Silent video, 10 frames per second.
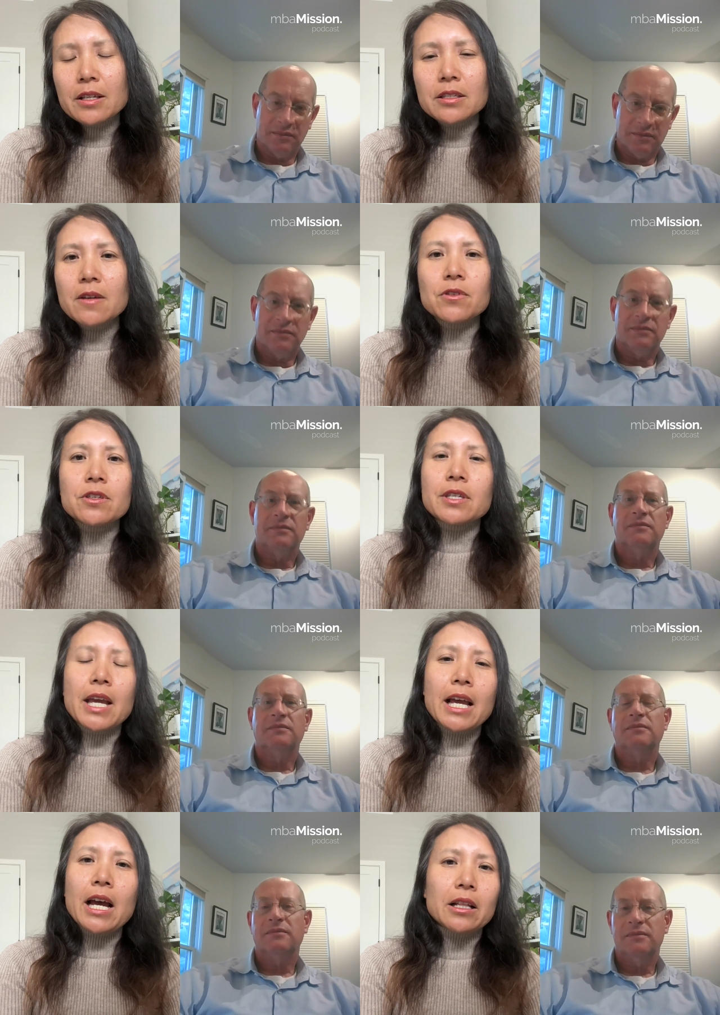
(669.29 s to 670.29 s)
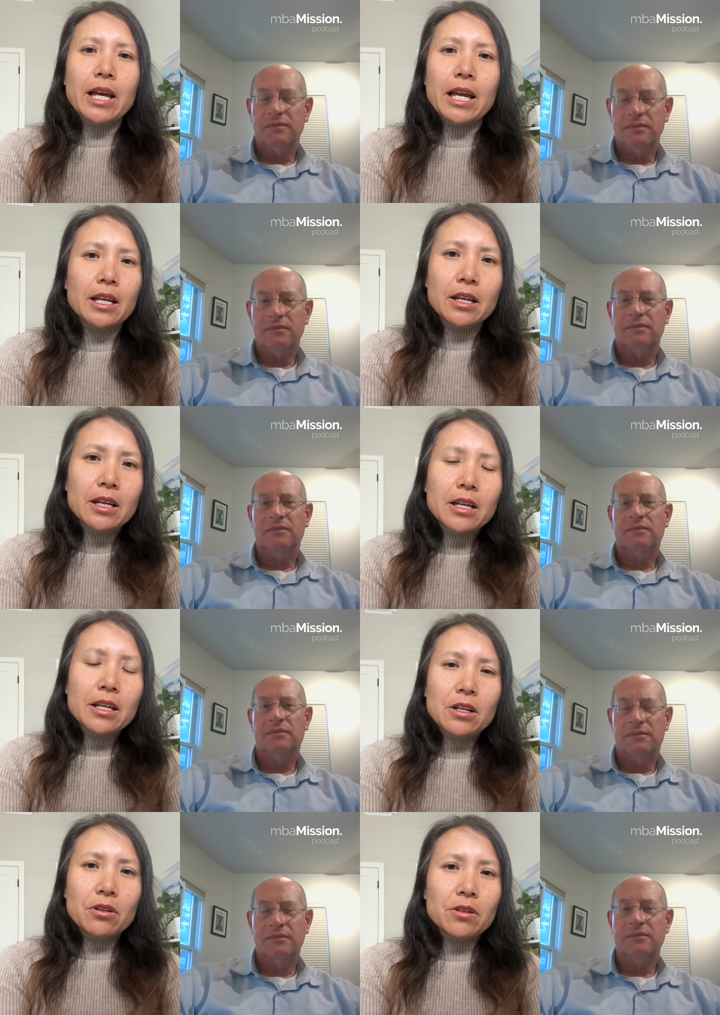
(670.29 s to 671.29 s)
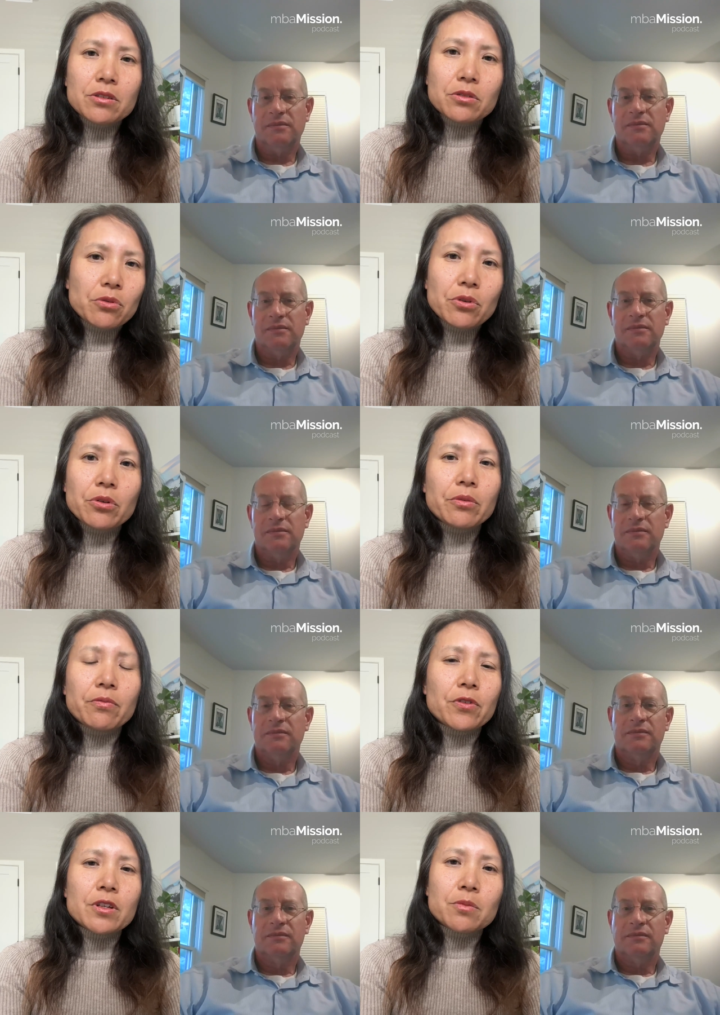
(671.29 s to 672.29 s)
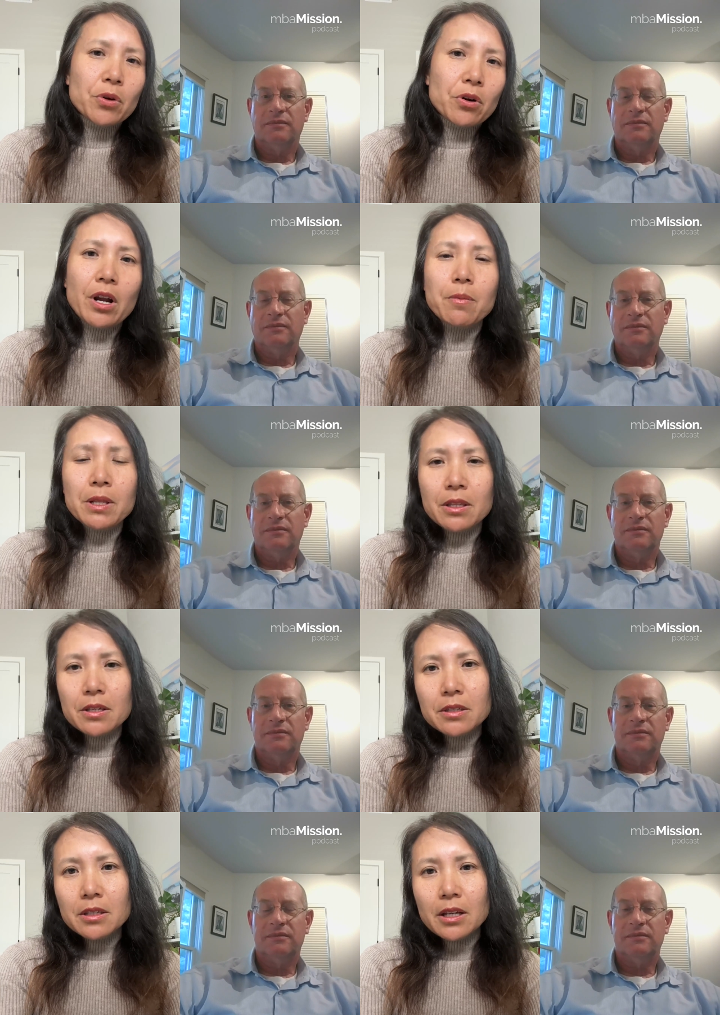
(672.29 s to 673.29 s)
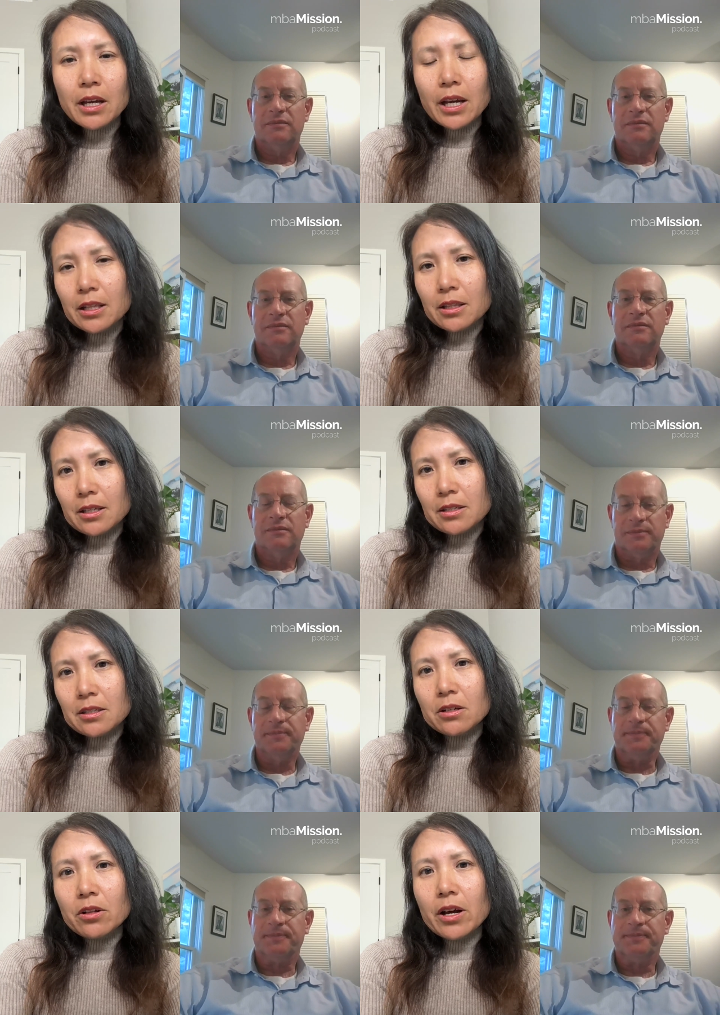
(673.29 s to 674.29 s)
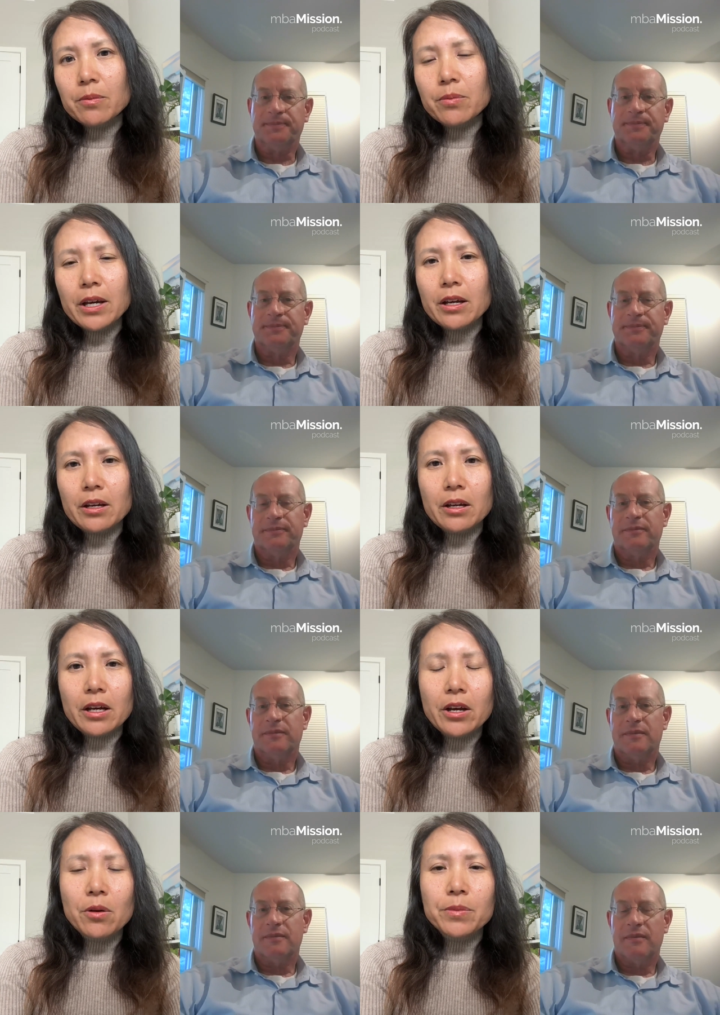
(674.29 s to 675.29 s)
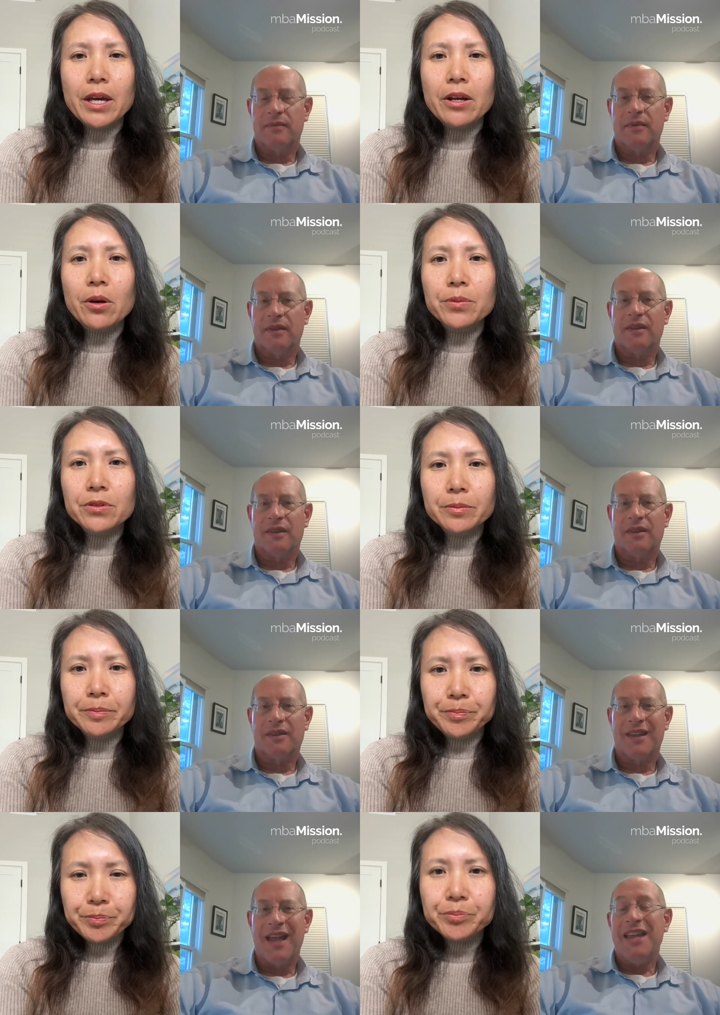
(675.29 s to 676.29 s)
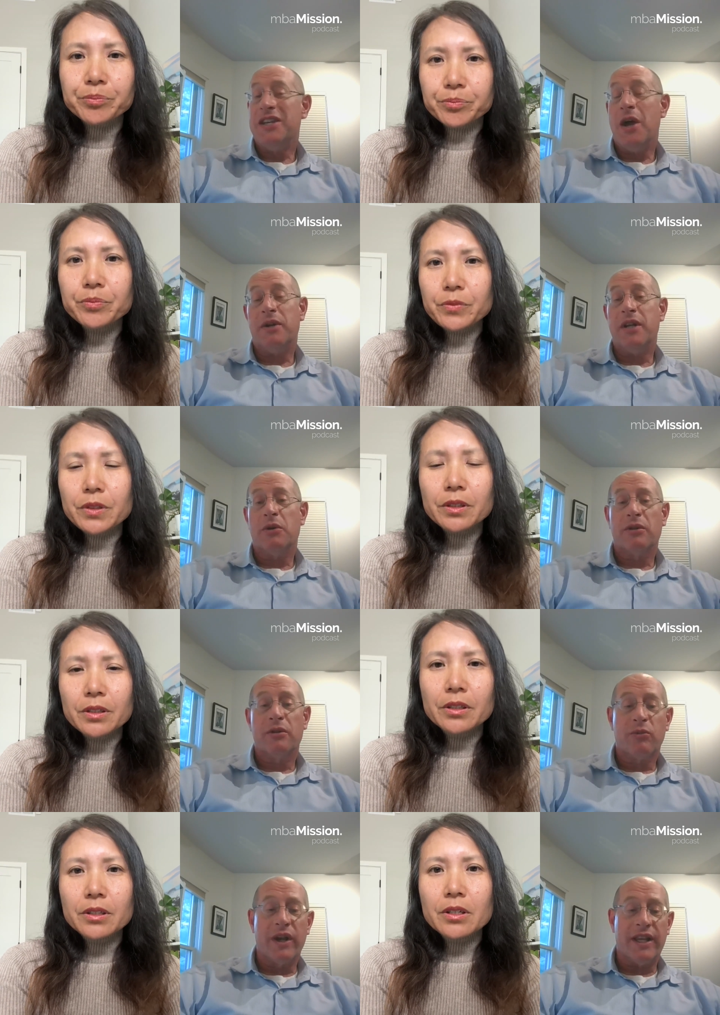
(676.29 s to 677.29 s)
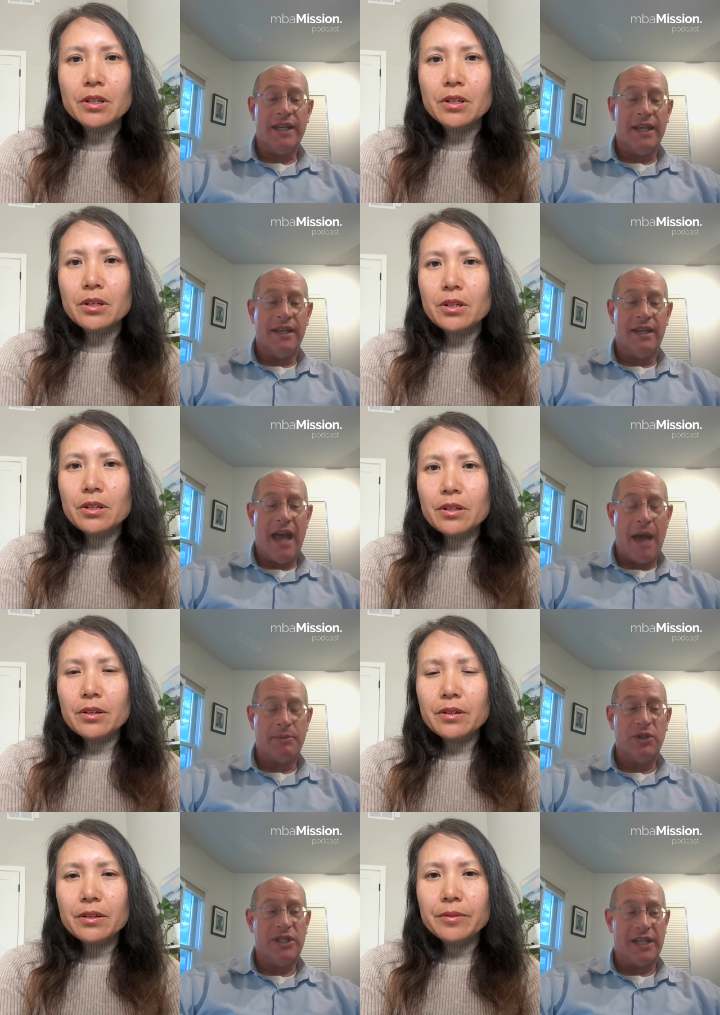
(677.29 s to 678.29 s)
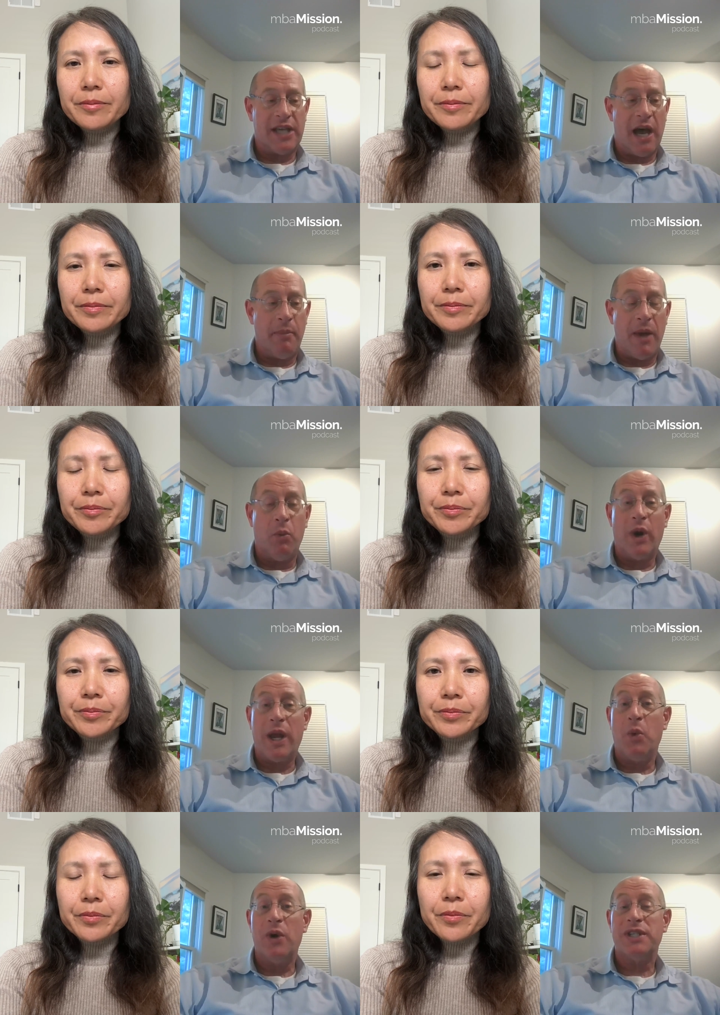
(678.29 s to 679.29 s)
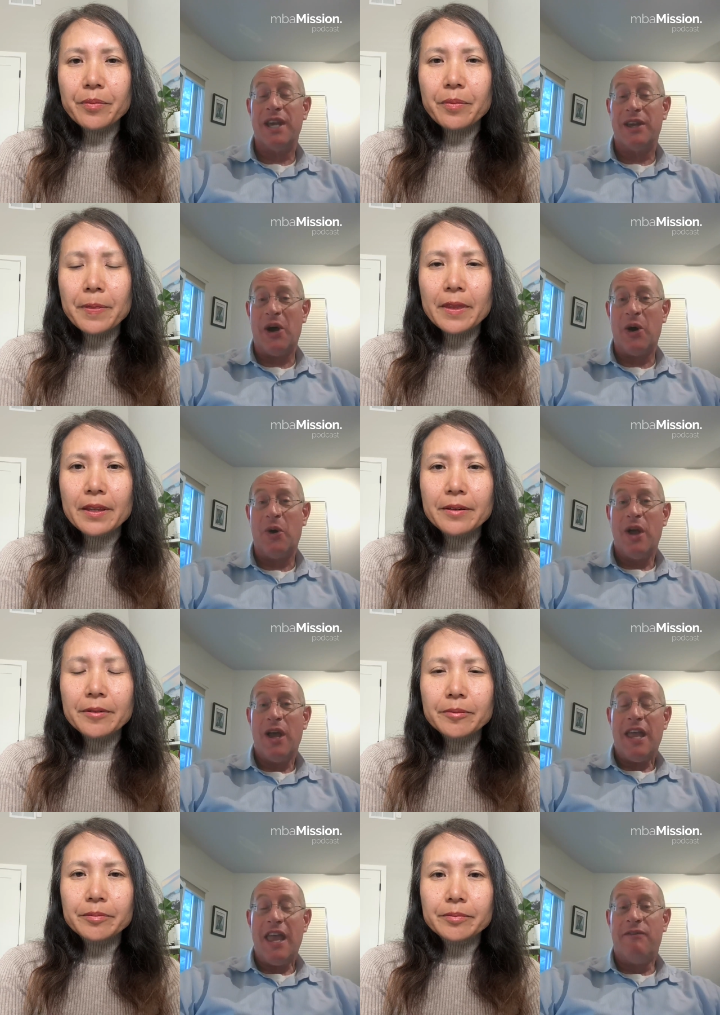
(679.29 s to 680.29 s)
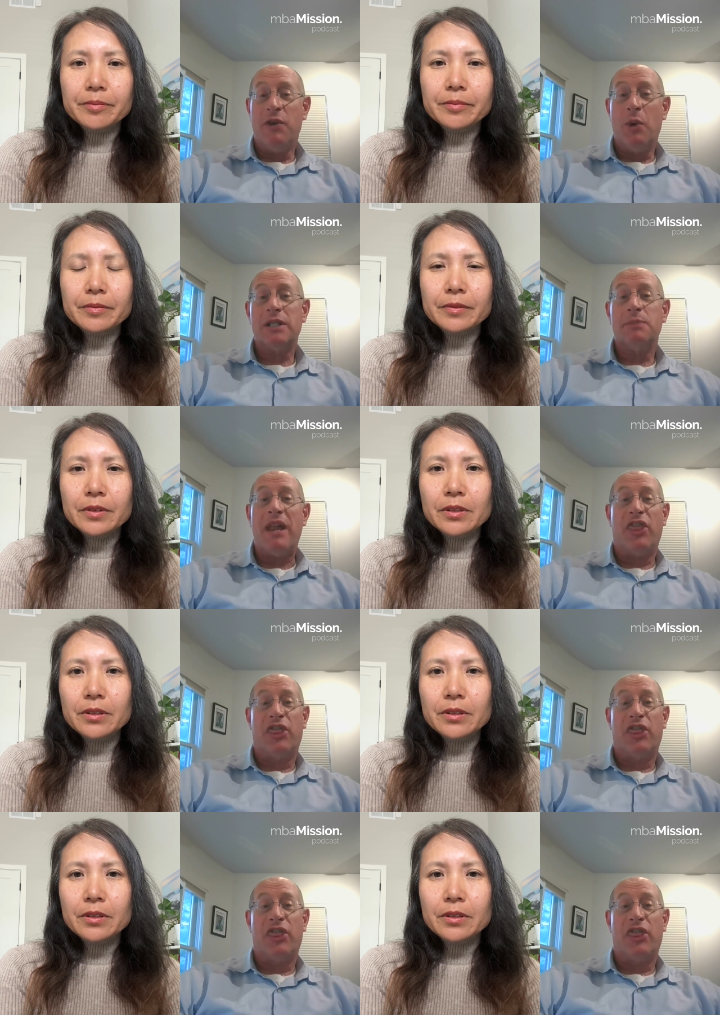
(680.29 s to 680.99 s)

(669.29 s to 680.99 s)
Speaker 1: instead of just saying, I like, you know, this school for this program and this, and this club. I,
Speaker 2: I hope that helps. No, no, really, it absolutely does help. And what I will say though, if you want to spend